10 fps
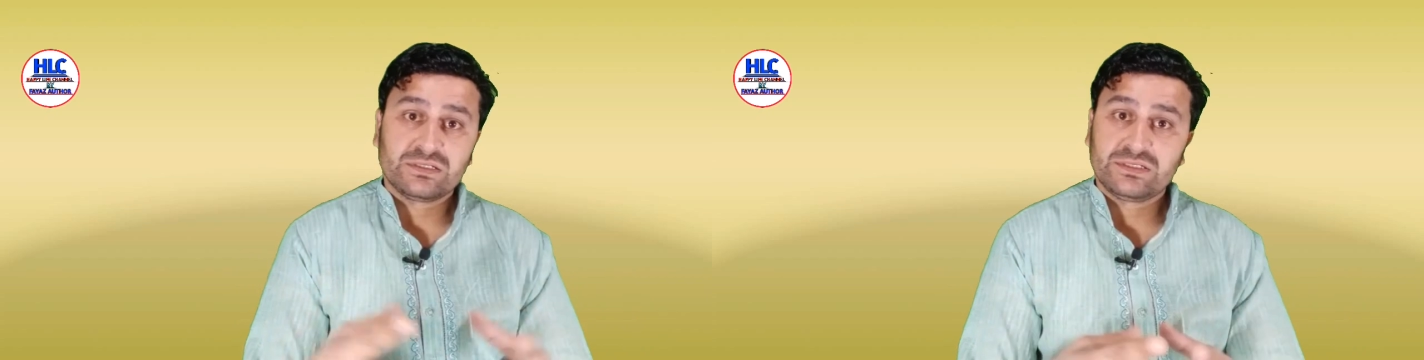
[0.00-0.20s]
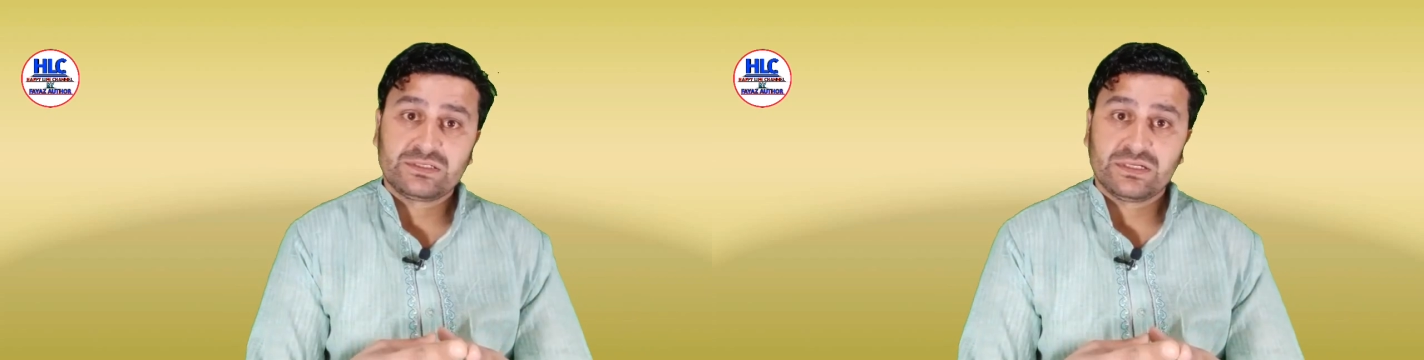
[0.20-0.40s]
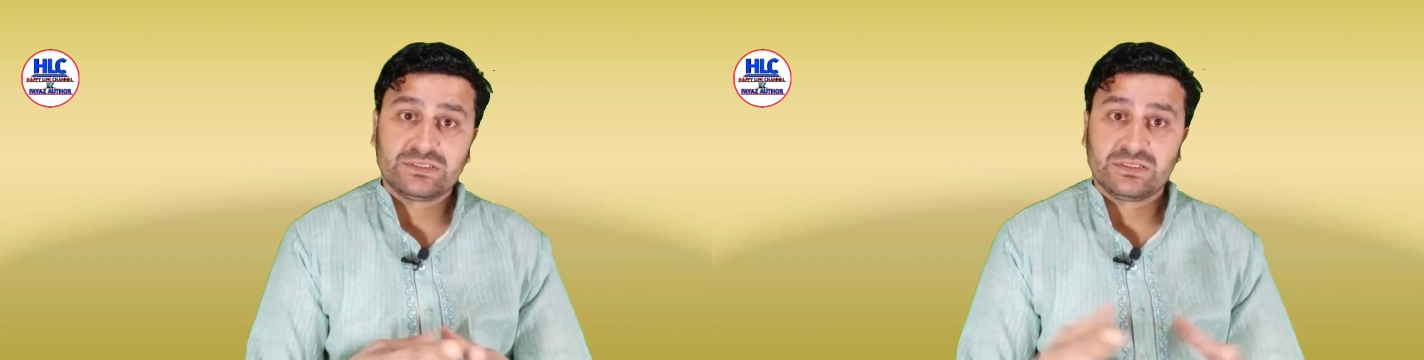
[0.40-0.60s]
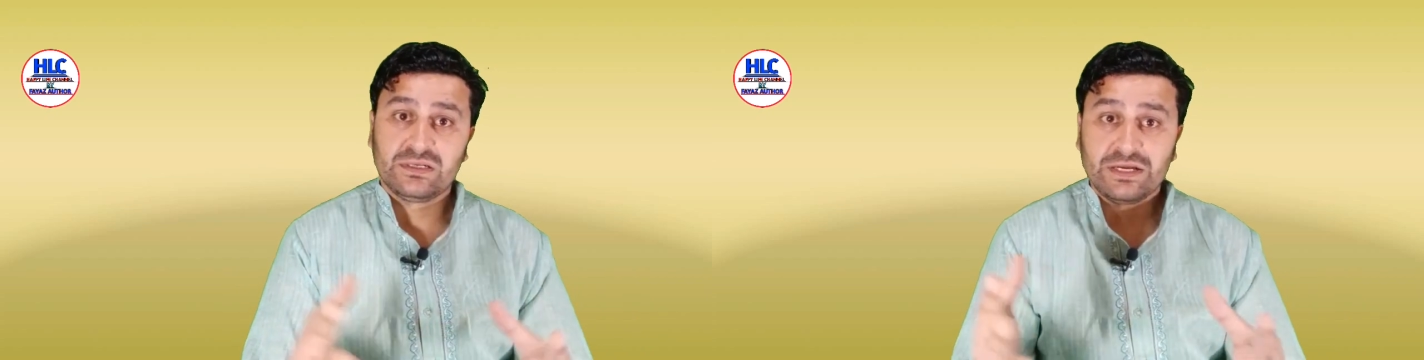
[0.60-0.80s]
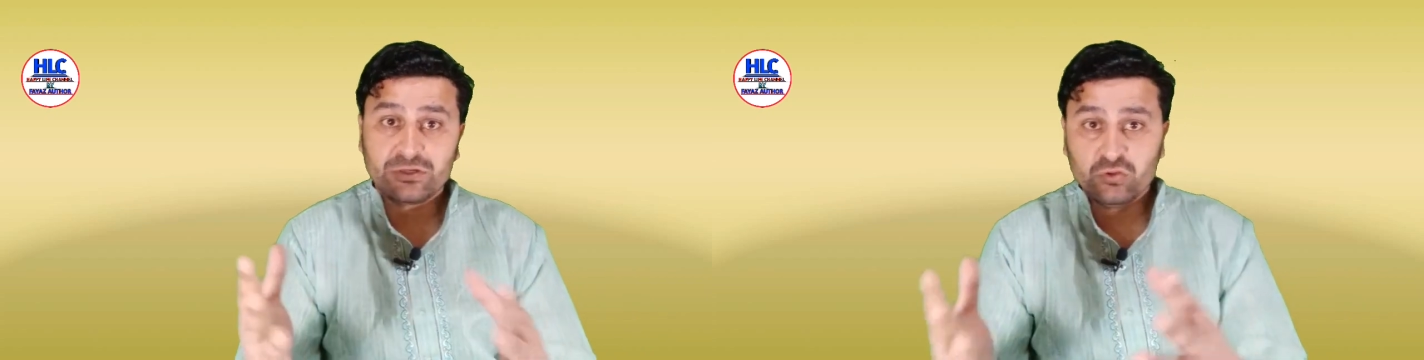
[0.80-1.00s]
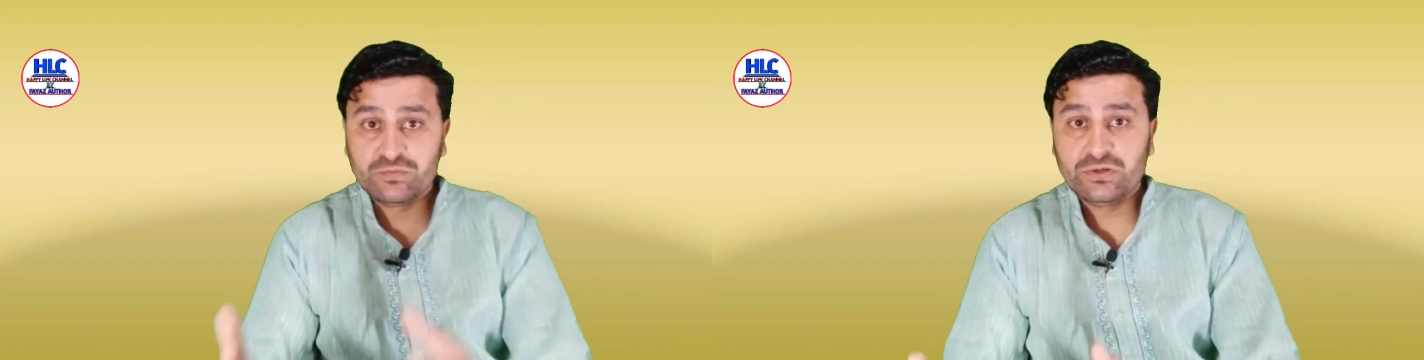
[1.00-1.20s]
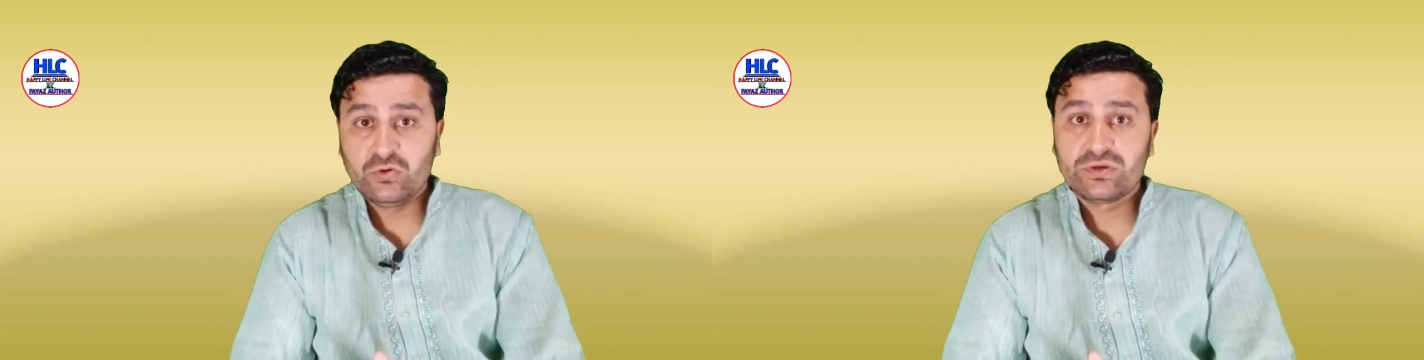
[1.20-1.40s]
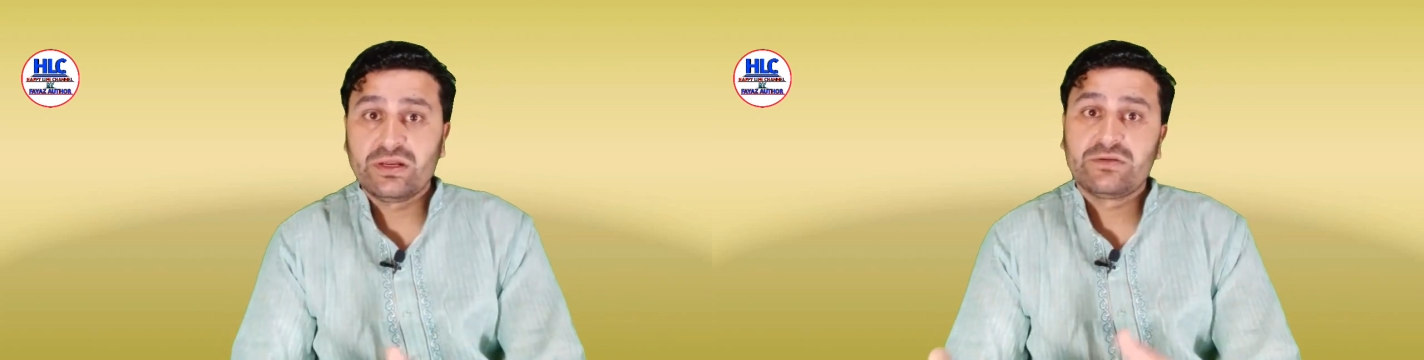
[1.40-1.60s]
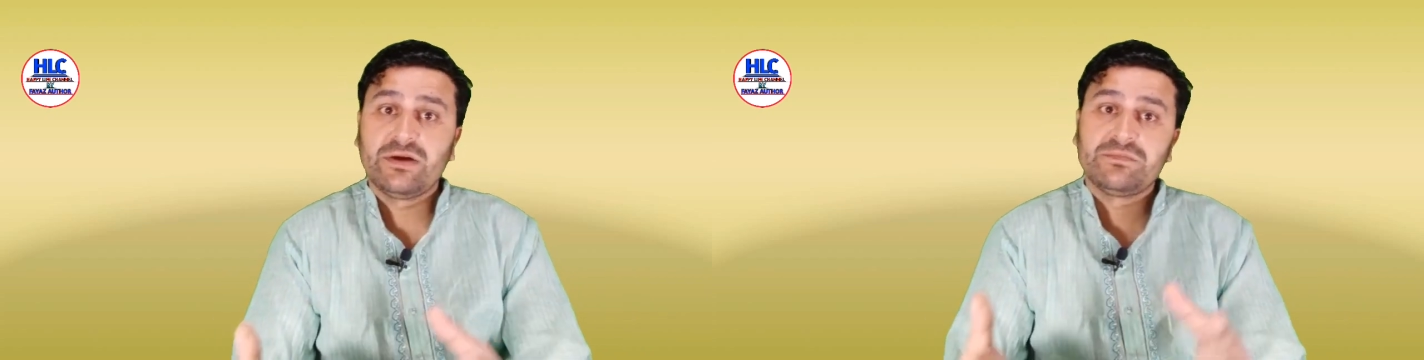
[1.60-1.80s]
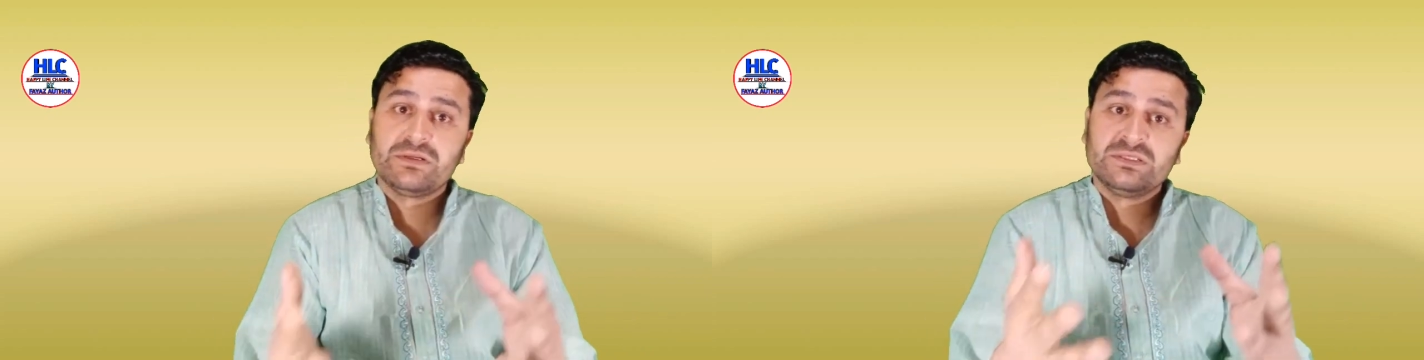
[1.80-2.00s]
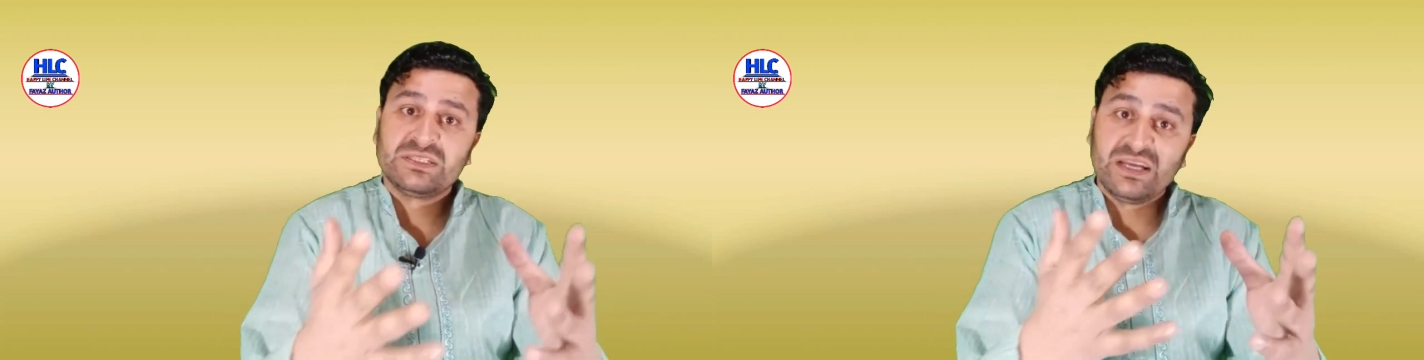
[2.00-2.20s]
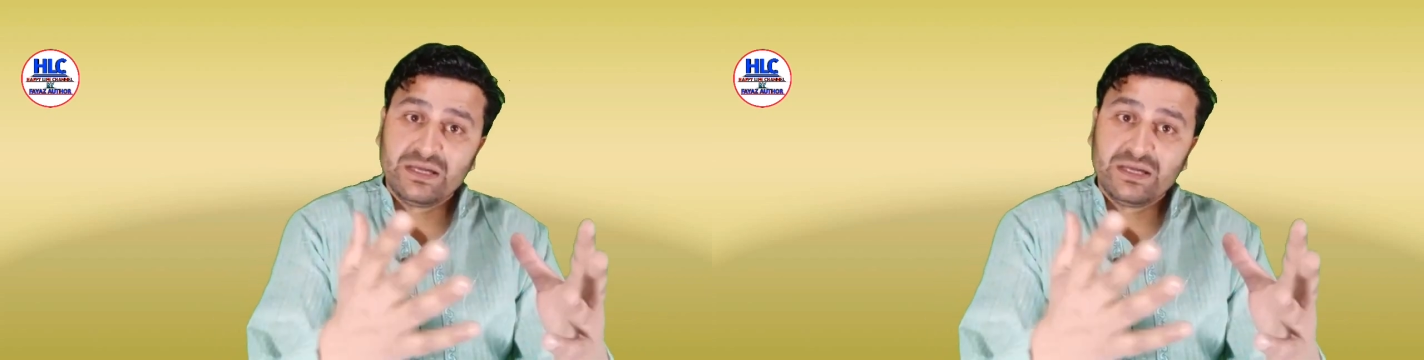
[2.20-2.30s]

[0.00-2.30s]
destruction like nuclear weapons,